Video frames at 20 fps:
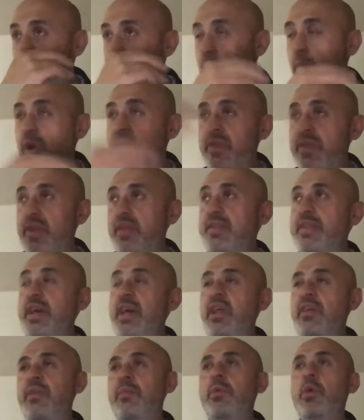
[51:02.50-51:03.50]
was the
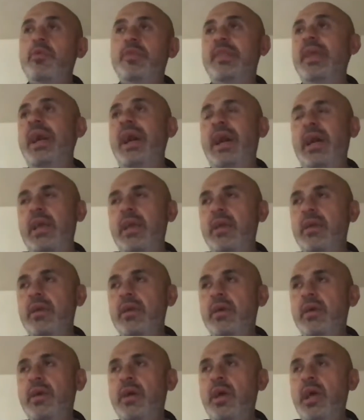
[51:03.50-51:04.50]
Son of the Most High
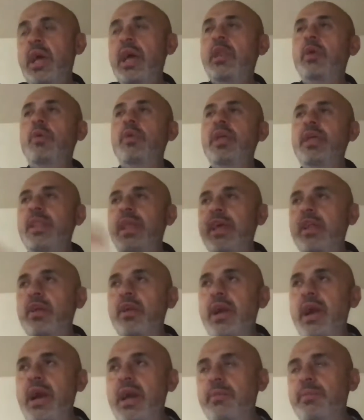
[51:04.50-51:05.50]
and only later
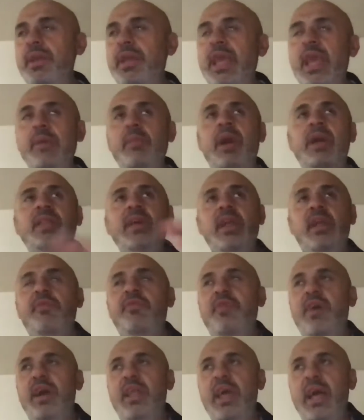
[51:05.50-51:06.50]
on became
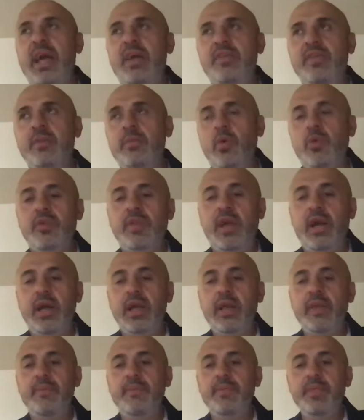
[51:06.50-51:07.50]
identified as the Most
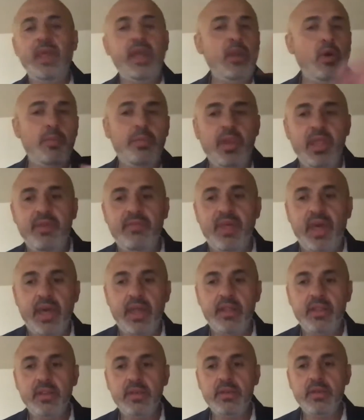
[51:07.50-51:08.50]
High. They don't believe
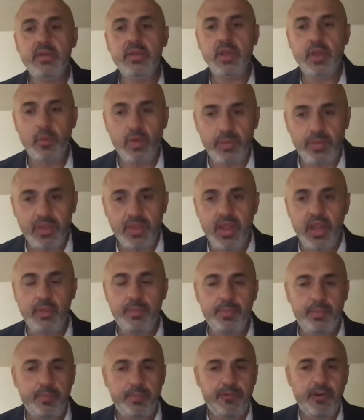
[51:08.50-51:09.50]
that. You with me
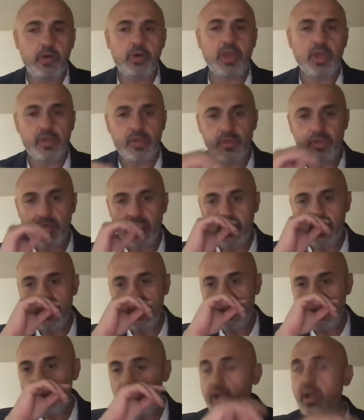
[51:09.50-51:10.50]
there? Focus.
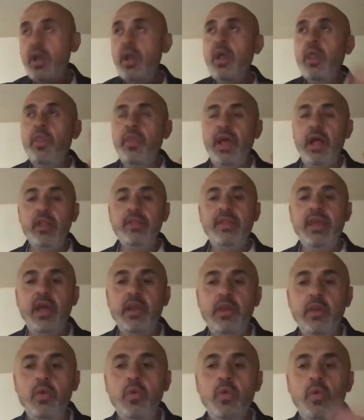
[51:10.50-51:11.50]
They'll tell
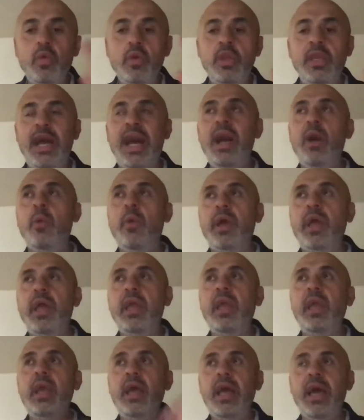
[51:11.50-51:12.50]
you Yahweh
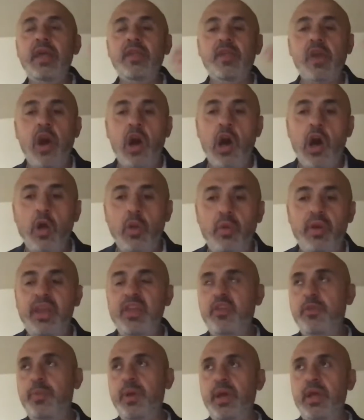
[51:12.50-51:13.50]
has
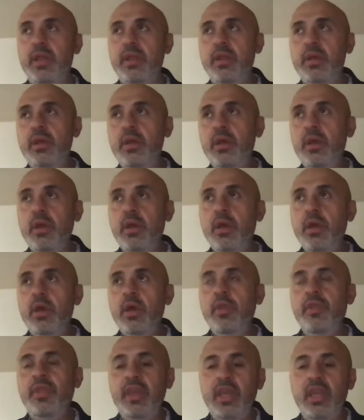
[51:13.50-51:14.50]
always been
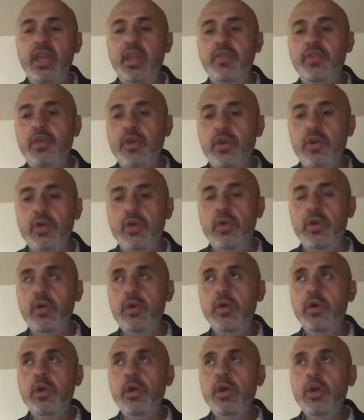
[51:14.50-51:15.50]
the
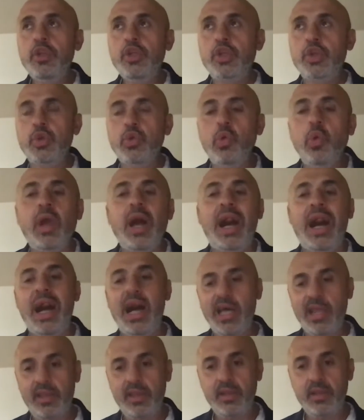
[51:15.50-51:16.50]
eternal true
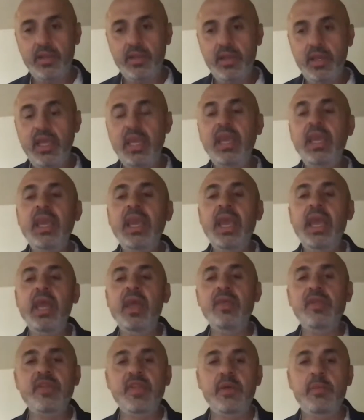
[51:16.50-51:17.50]
God. He
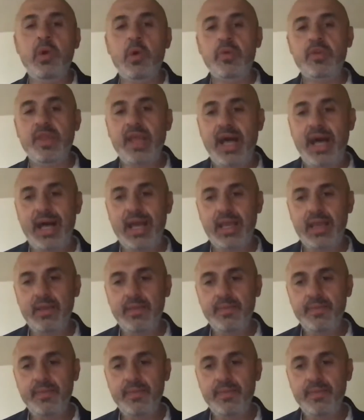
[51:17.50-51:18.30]
is the Most High.